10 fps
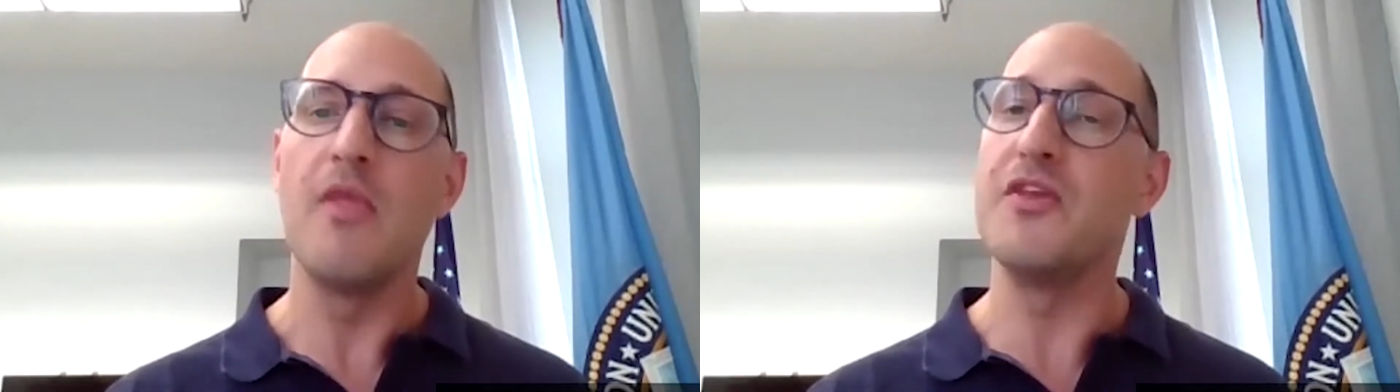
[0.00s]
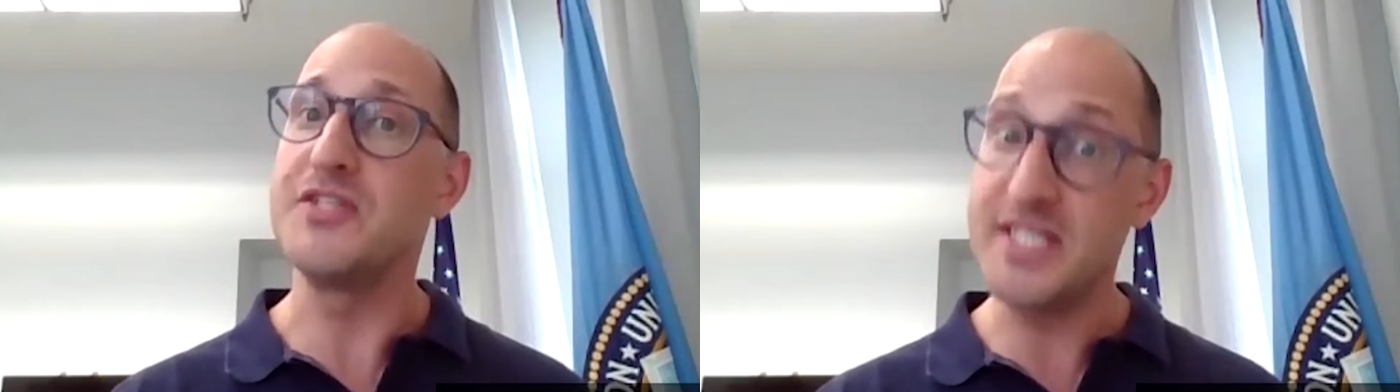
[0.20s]

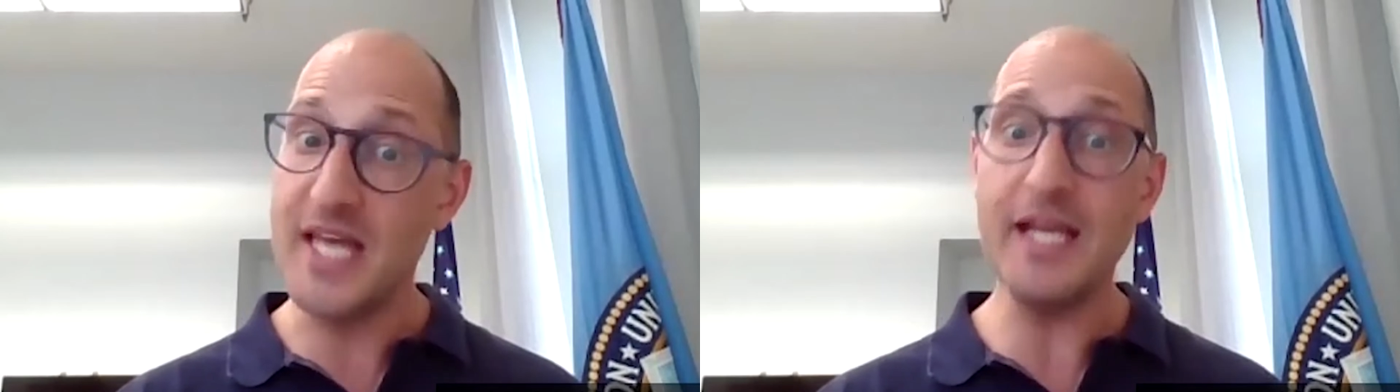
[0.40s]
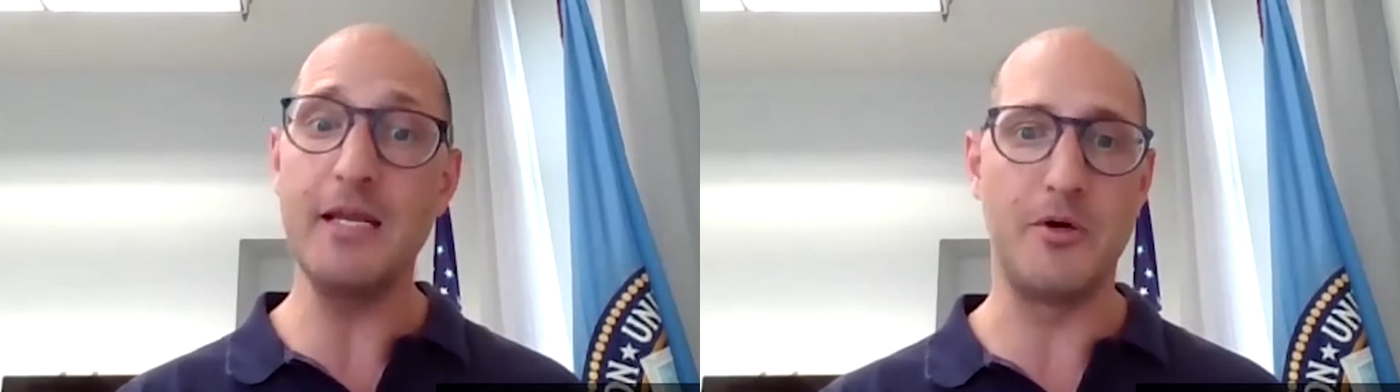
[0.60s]
The
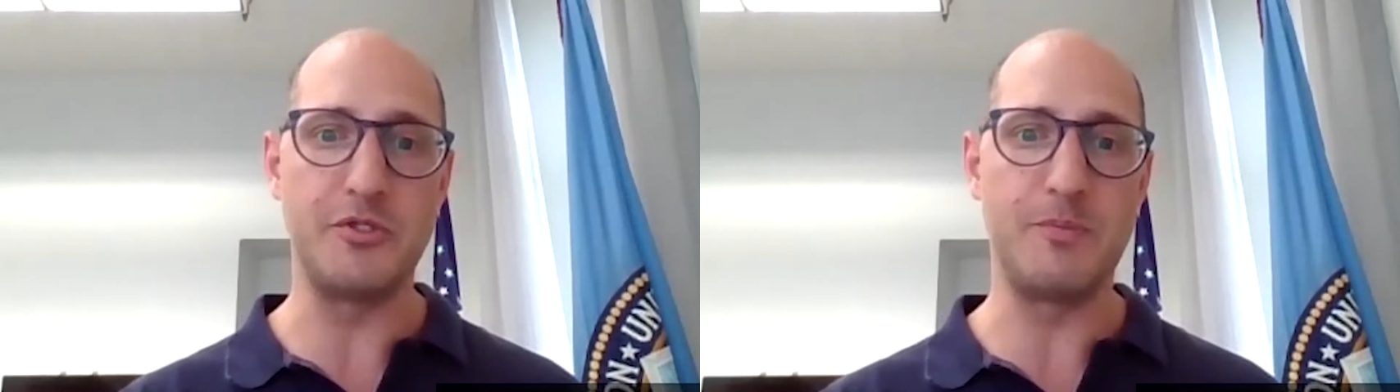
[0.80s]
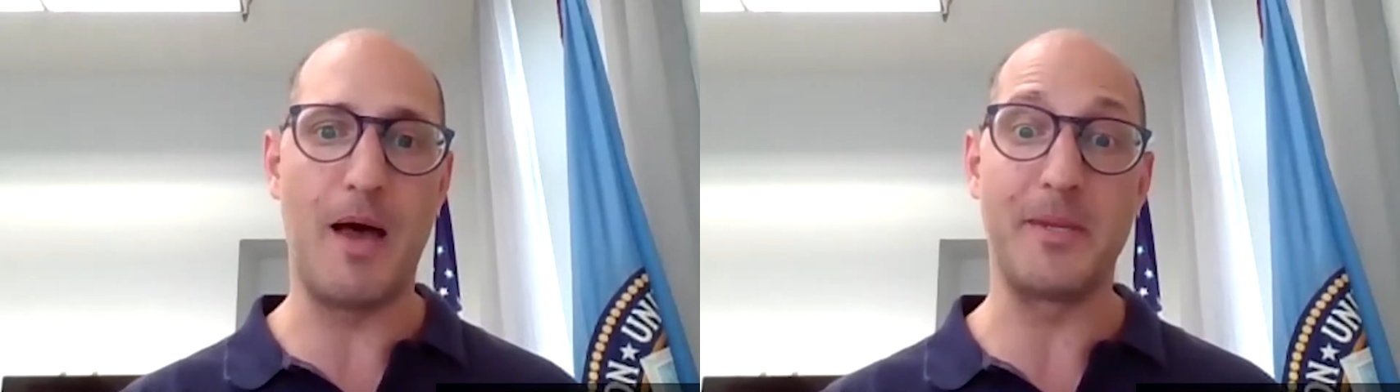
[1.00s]
second
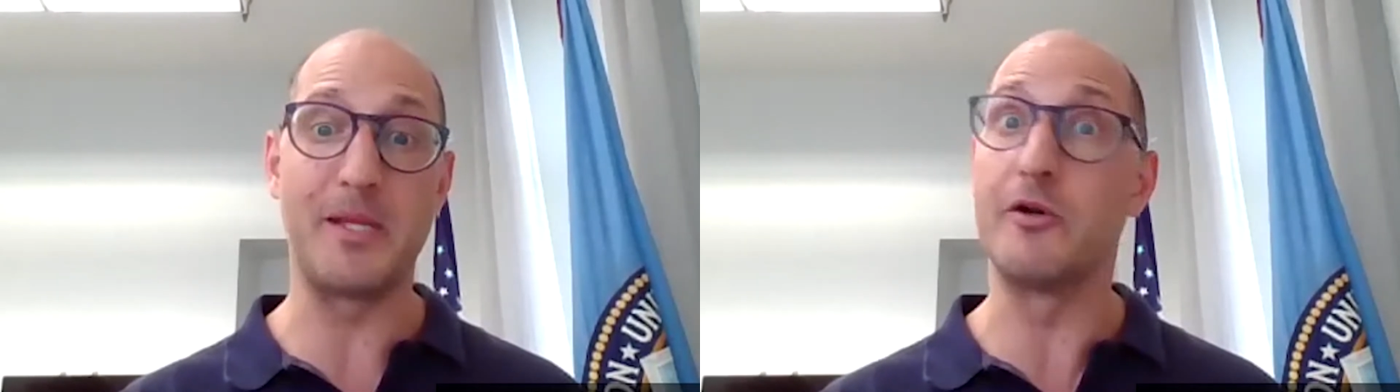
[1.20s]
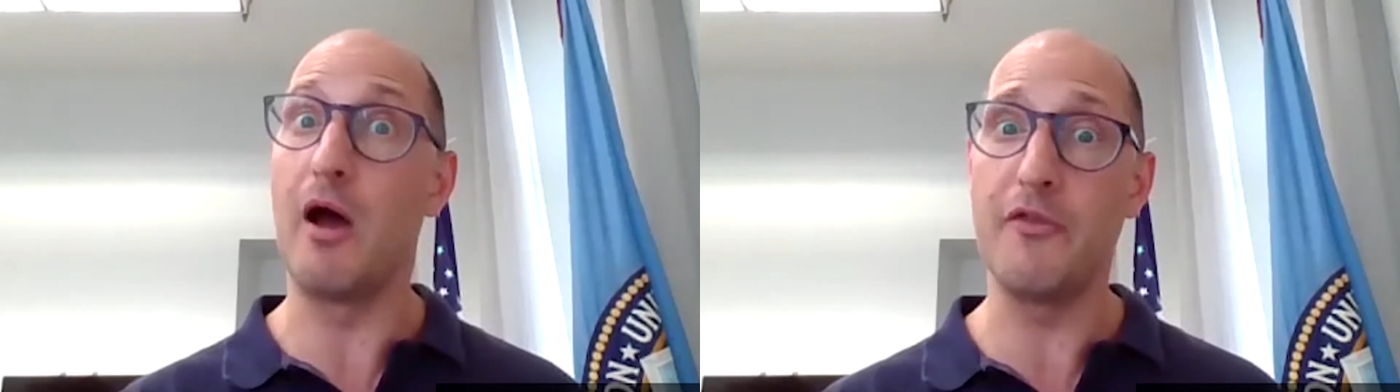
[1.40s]
most
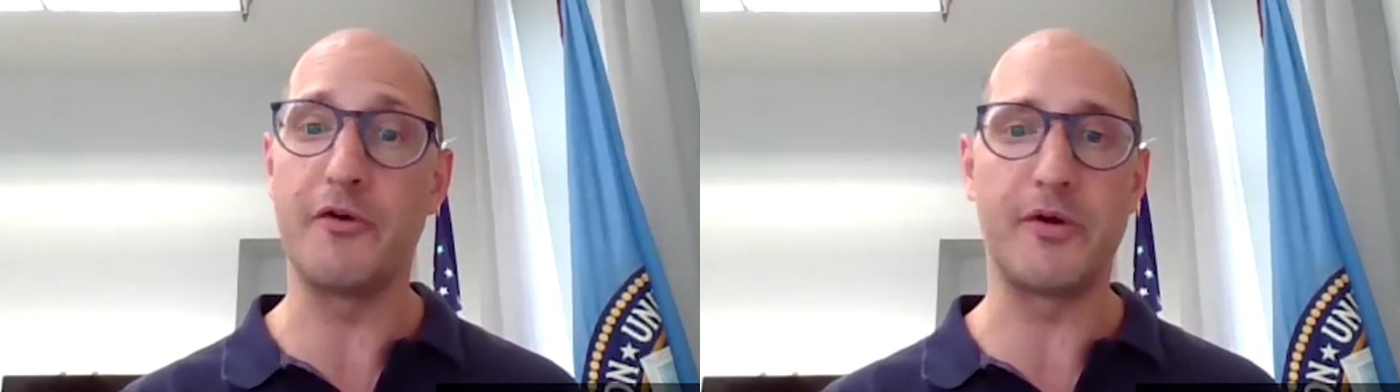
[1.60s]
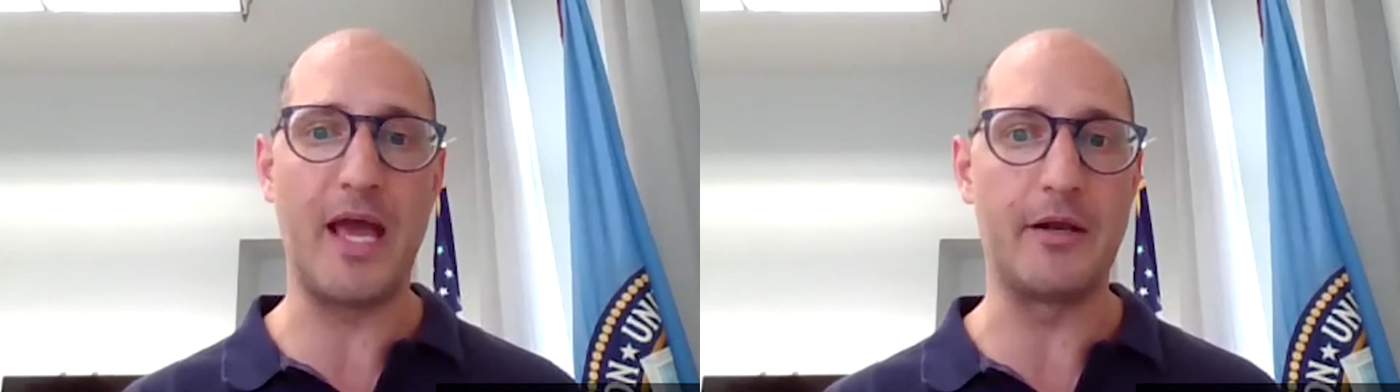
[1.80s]
popular
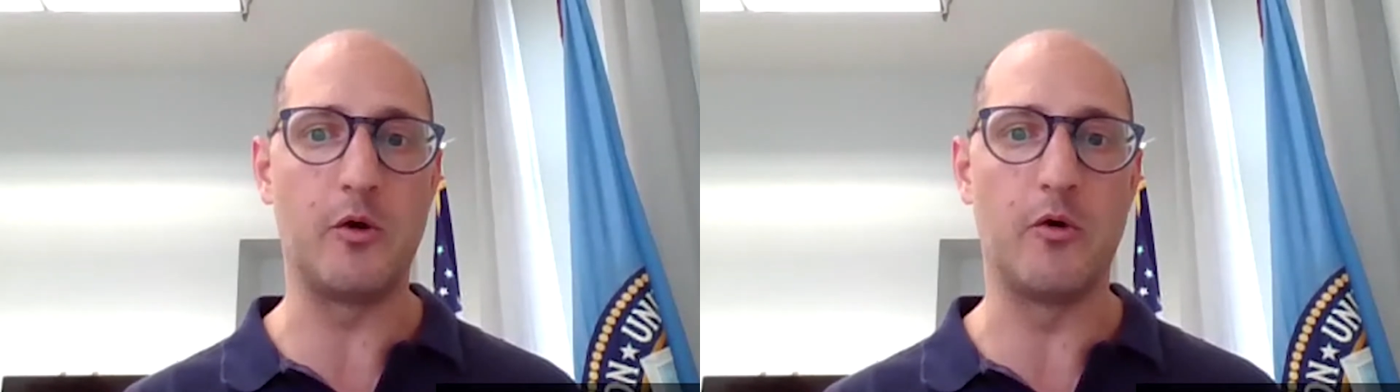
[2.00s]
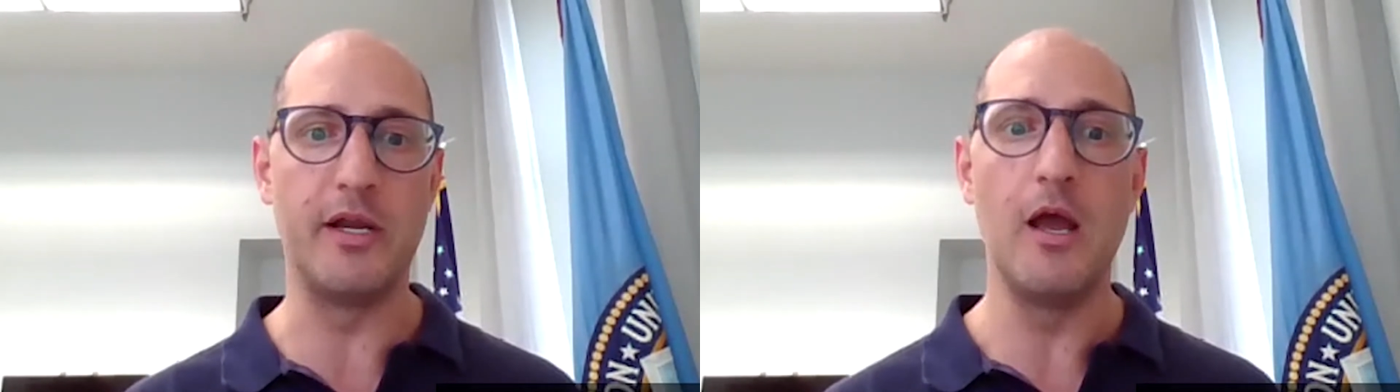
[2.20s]
other
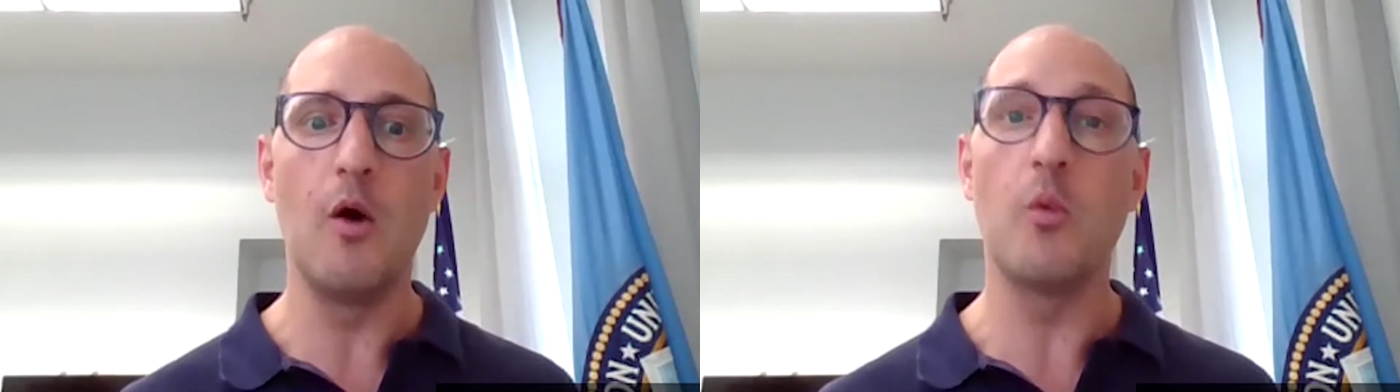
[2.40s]
category